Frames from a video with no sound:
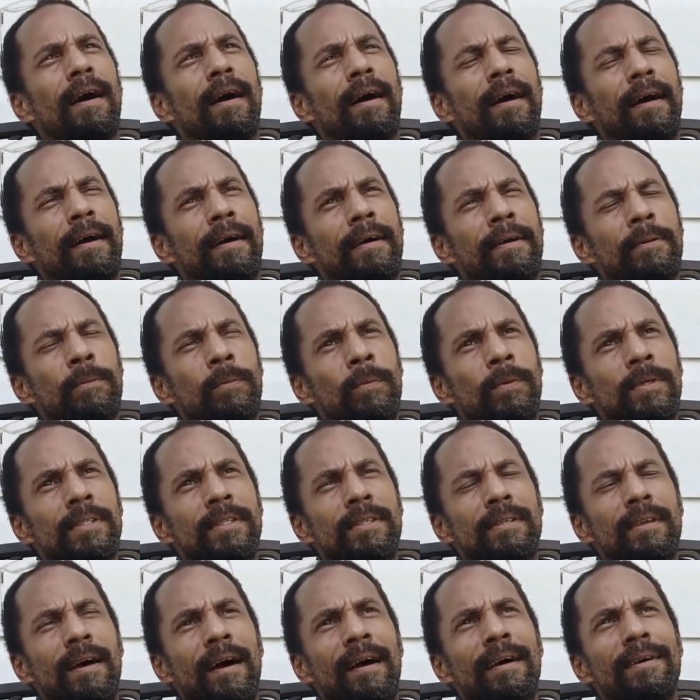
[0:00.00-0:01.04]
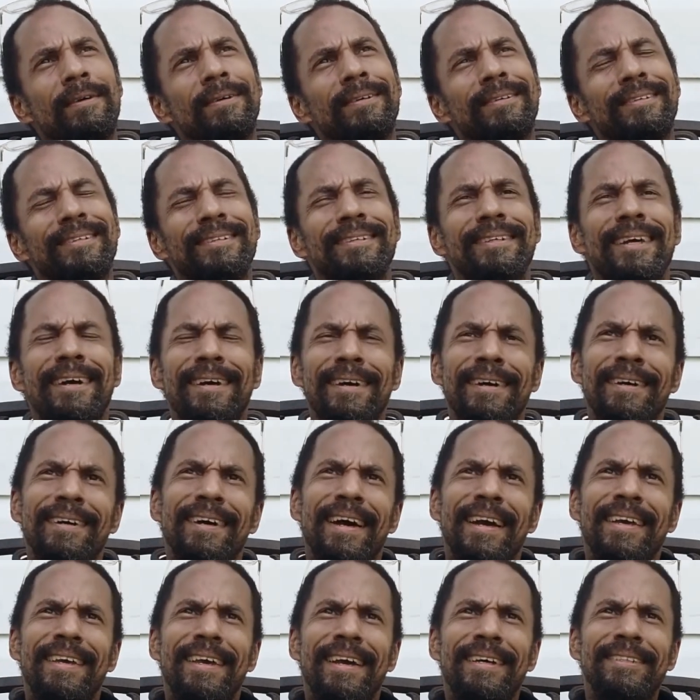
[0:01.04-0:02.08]

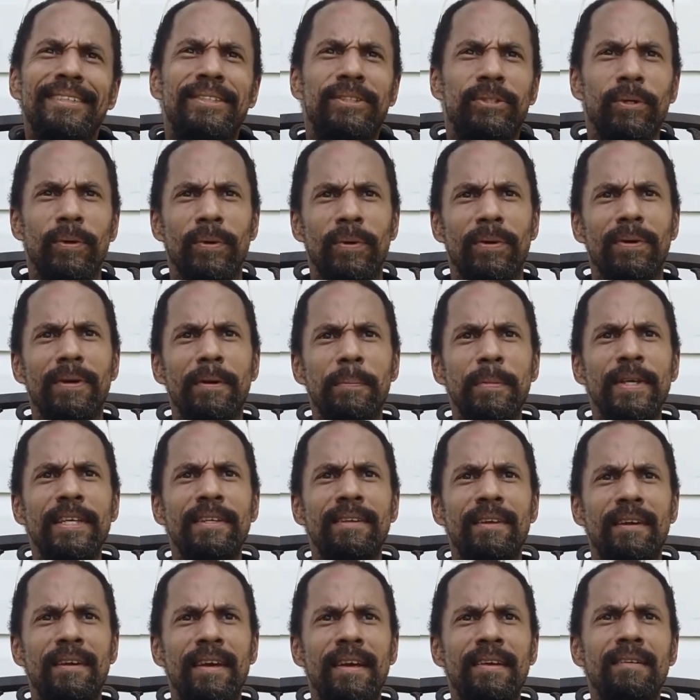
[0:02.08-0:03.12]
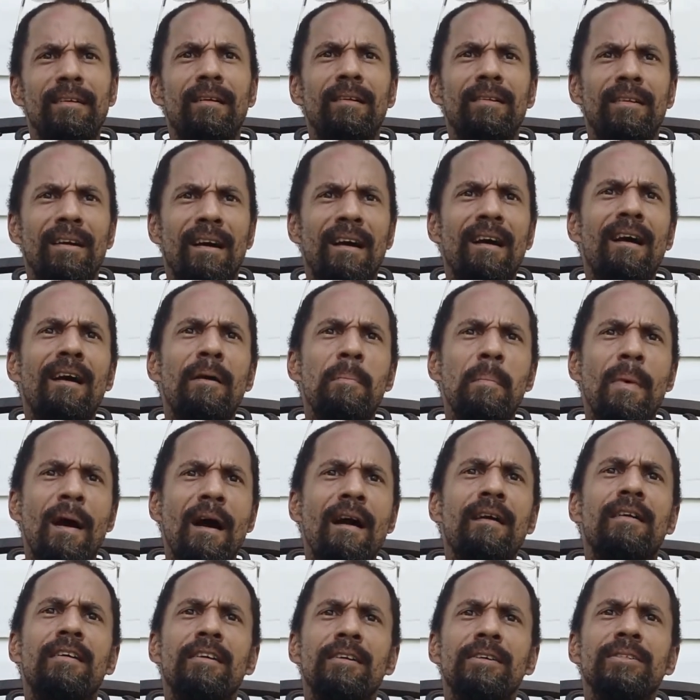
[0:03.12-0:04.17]
I guess so. I mean, there are
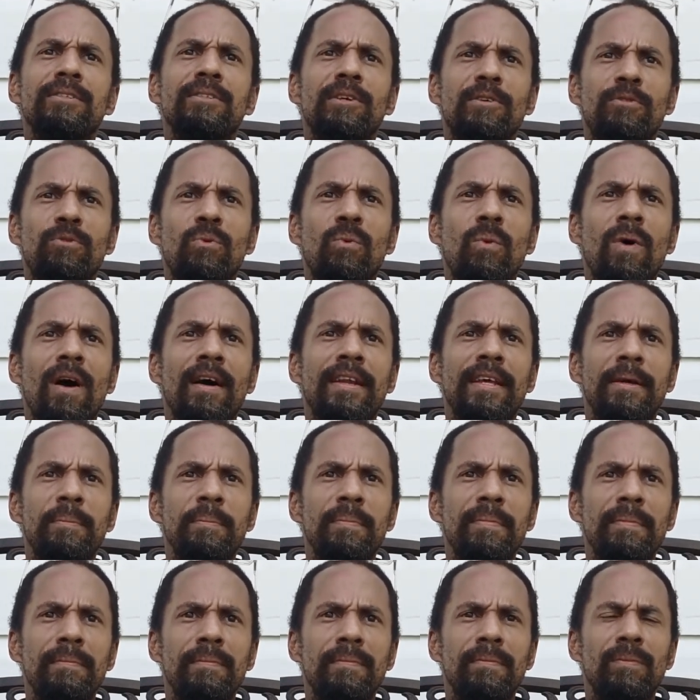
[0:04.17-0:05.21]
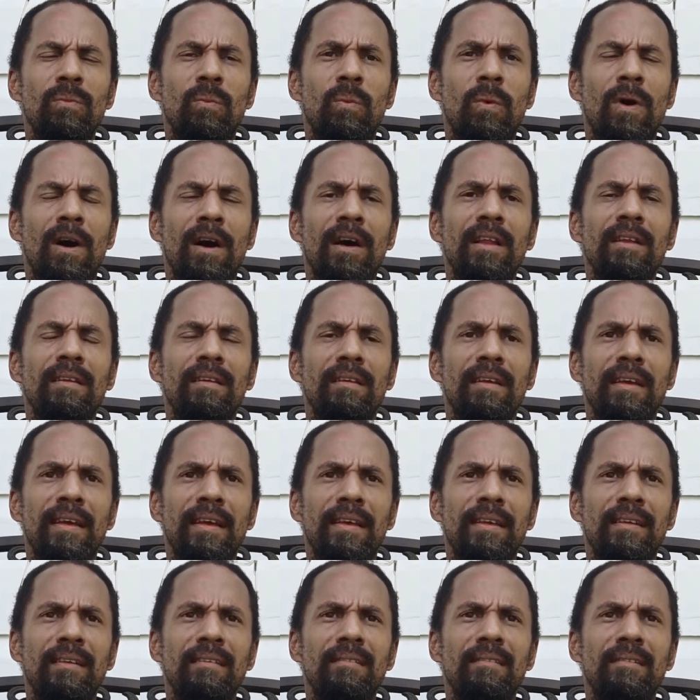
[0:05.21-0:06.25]
markers of what
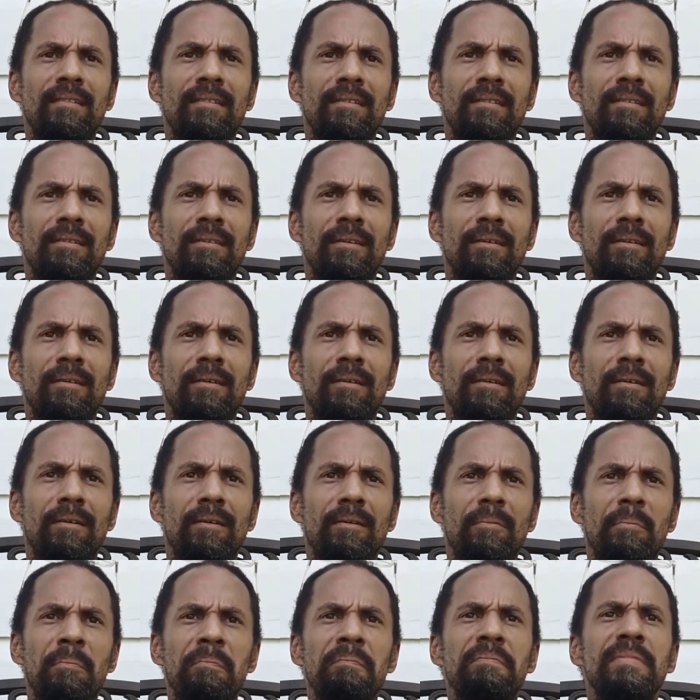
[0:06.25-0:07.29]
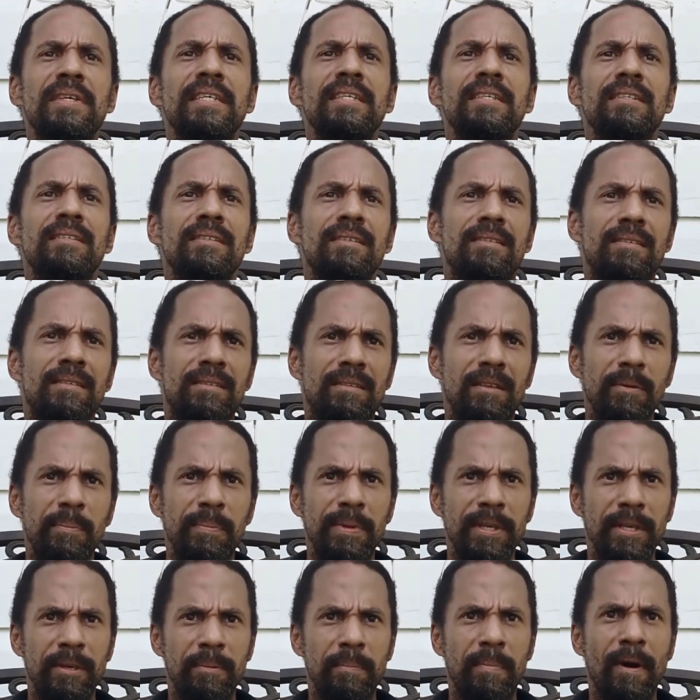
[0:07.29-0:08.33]
it means to
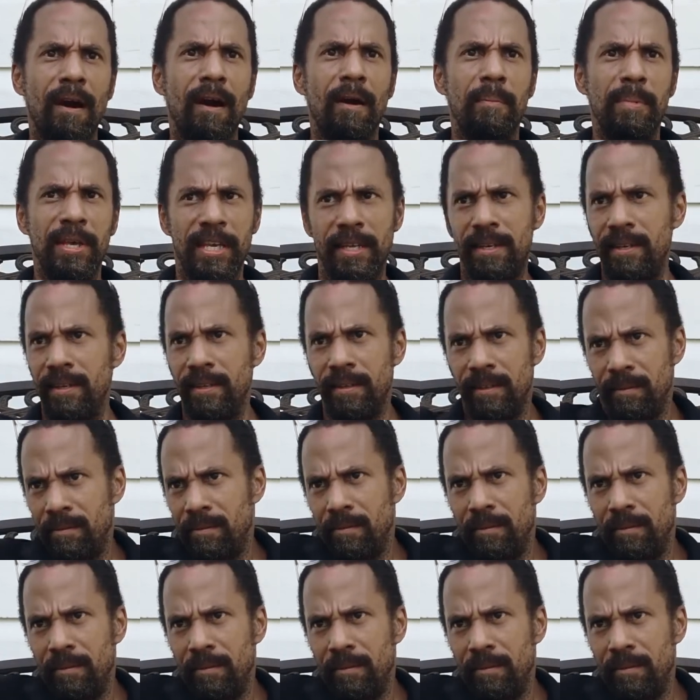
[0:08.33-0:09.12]
be Barbadian.